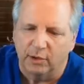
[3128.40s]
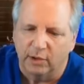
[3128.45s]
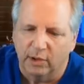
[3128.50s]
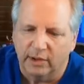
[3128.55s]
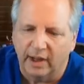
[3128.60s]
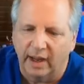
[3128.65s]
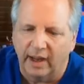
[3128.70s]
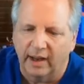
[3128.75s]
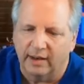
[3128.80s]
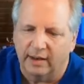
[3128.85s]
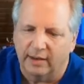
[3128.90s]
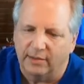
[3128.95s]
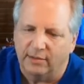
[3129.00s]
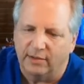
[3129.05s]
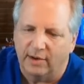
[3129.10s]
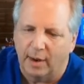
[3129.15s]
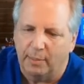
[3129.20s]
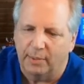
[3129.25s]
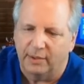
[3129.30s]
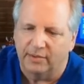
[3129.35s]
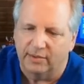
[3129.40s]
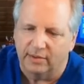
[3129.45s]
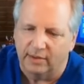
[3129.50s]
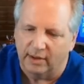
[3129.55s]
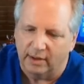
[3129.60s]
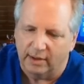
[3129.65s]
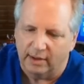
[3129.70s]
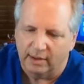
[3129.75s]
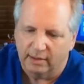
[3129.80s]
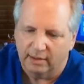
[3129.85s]
looking at a
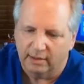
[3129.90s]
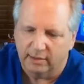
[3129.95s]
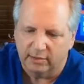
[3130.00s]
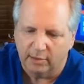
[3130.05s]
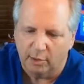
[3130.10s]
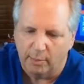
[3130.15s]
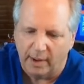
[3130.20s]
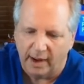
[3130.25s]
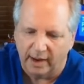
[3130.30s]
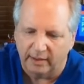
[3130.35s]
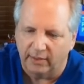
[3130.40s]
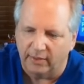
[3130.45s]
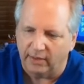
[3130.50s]
Jeppesen, let's go back to